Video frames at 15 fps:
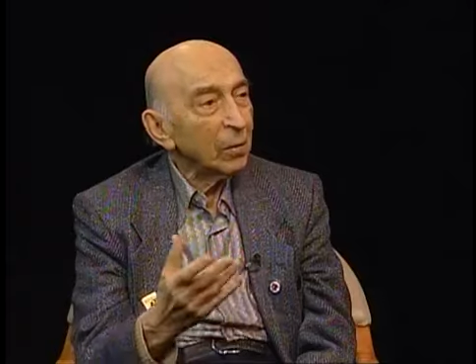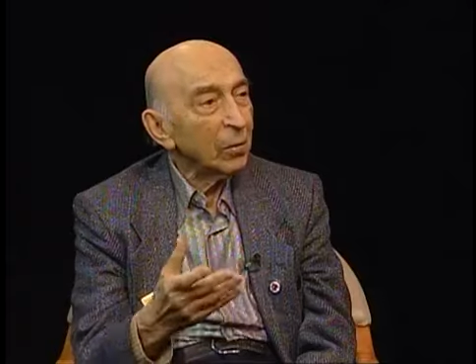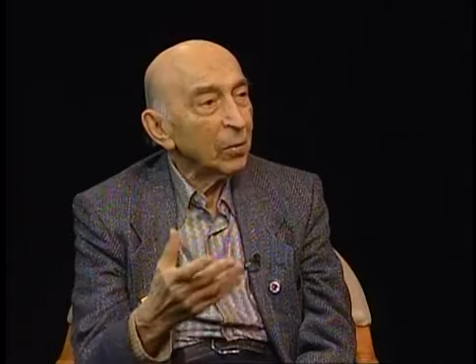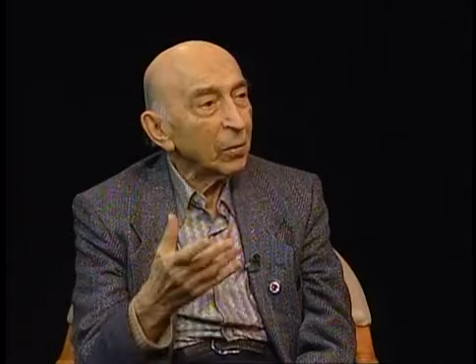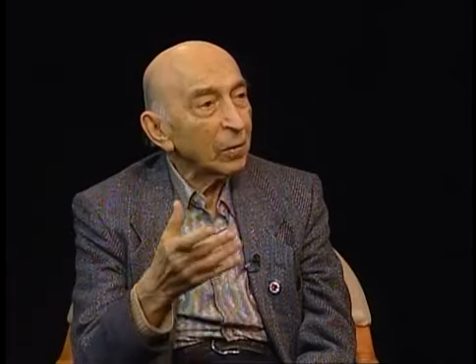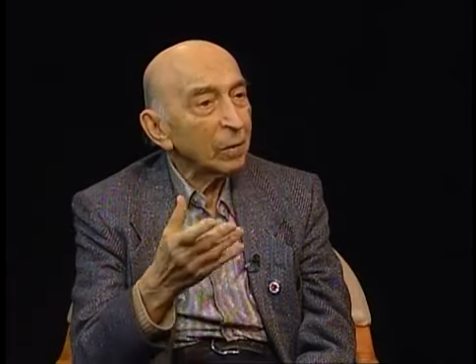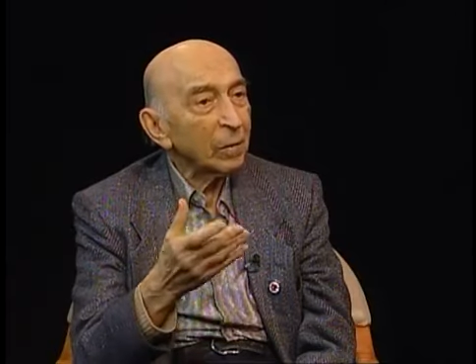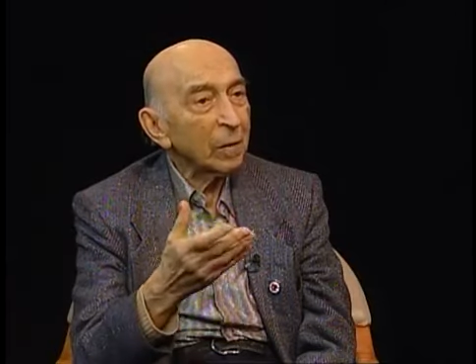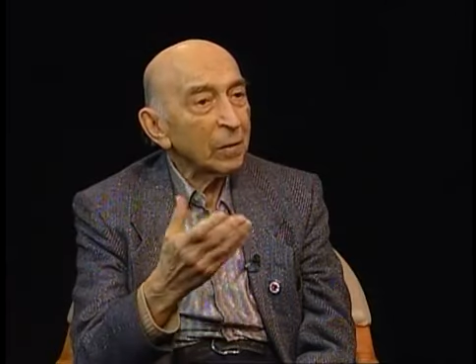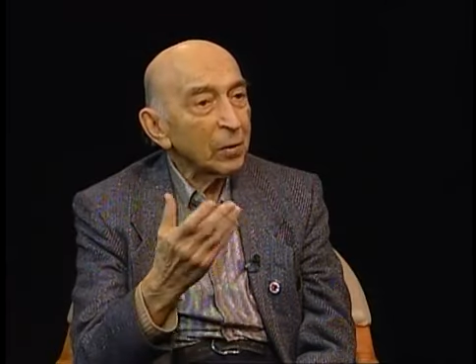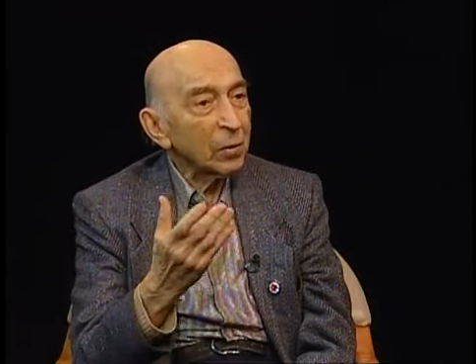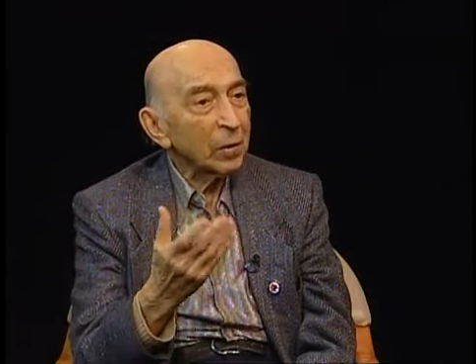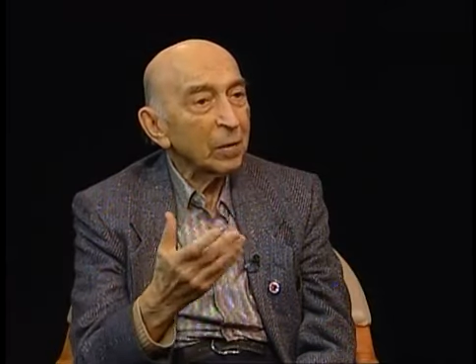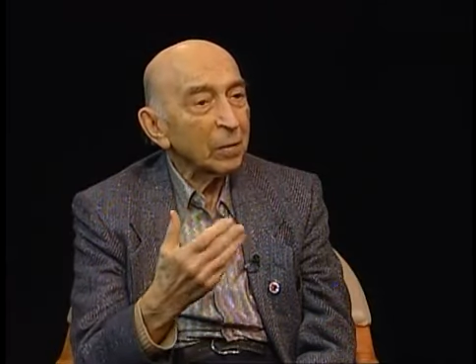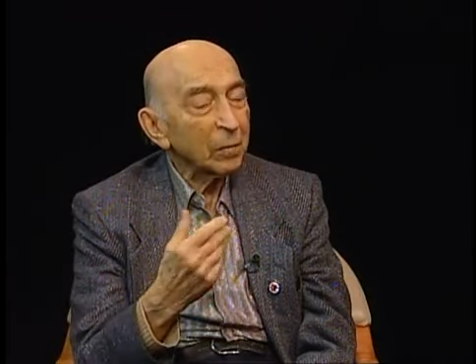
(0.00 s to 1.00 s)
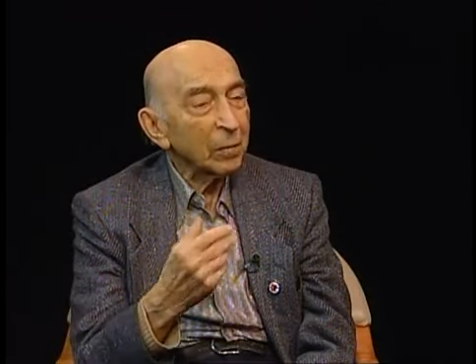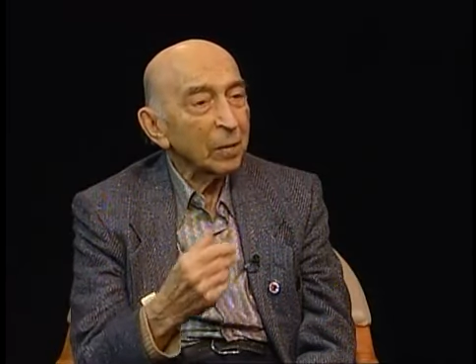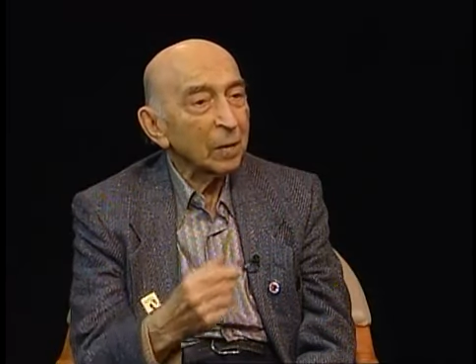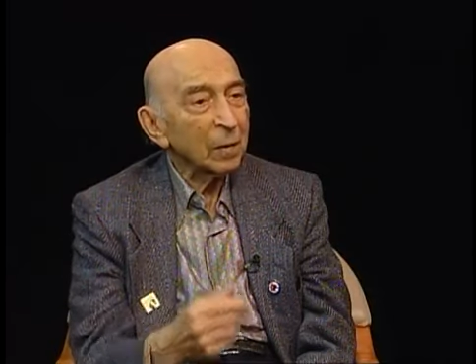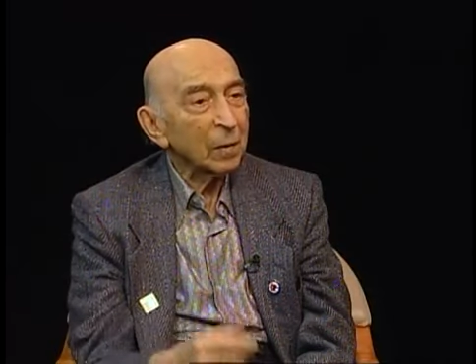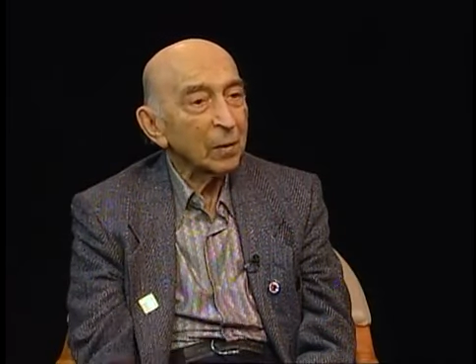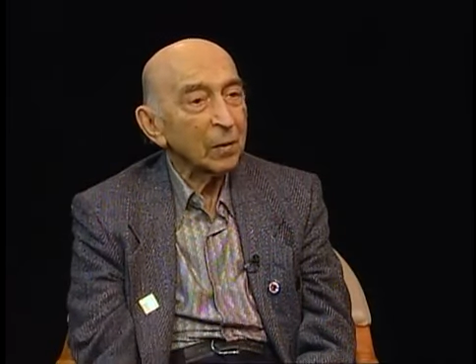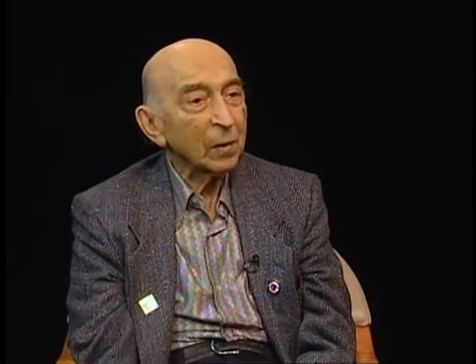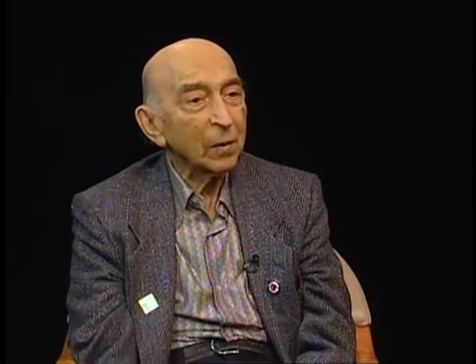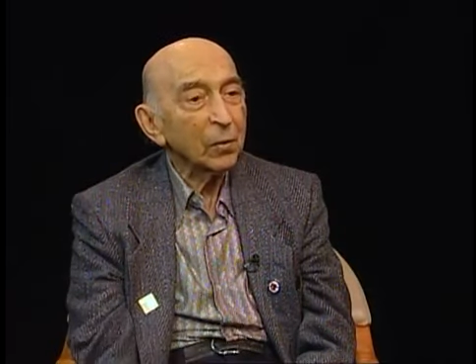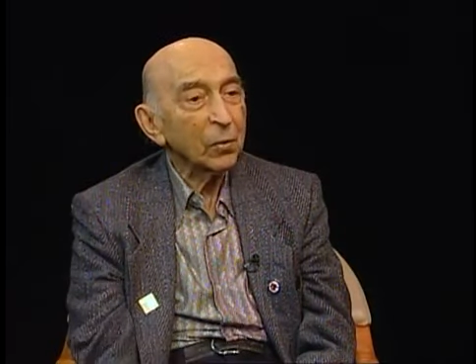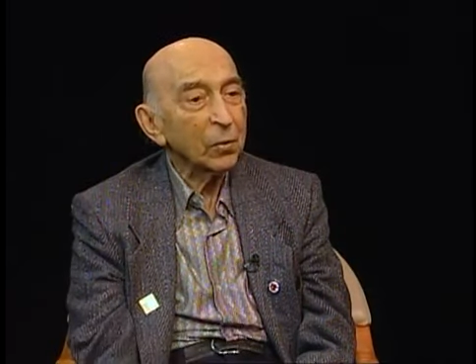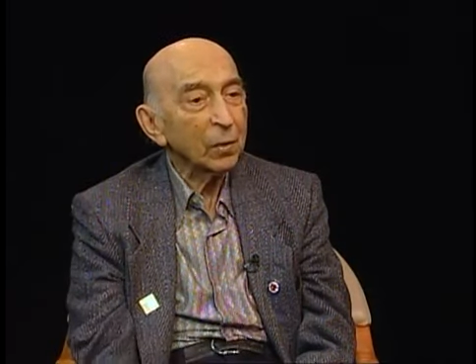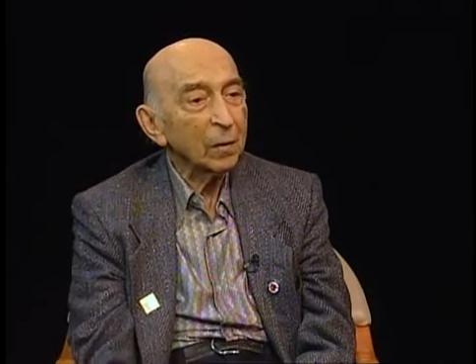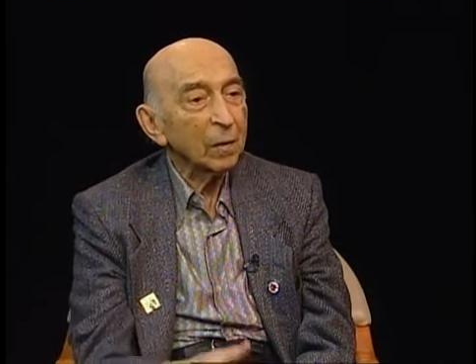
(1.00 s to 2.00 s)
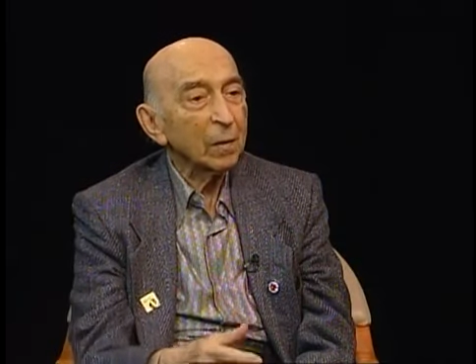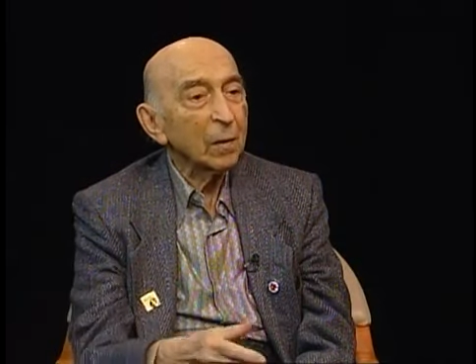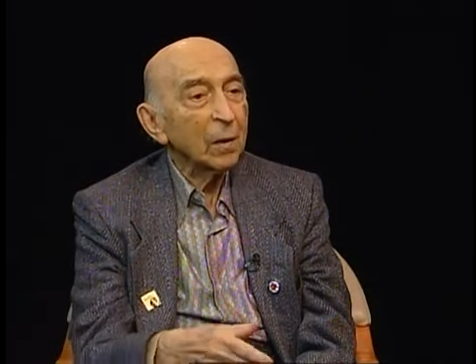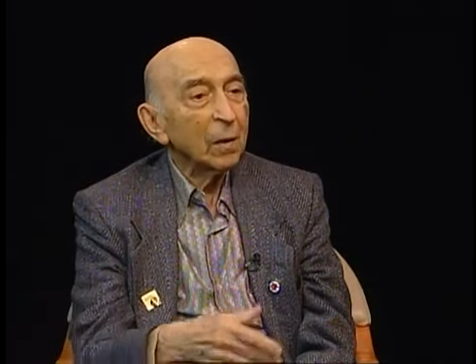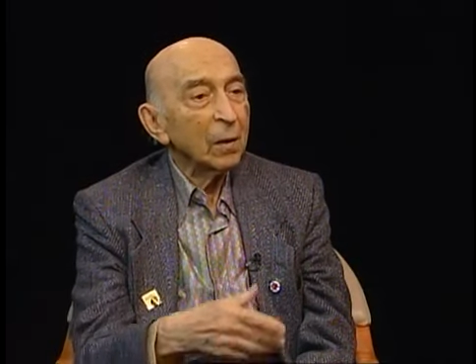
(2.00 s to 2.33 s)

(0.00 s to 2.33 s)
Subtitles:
who achieved distinction,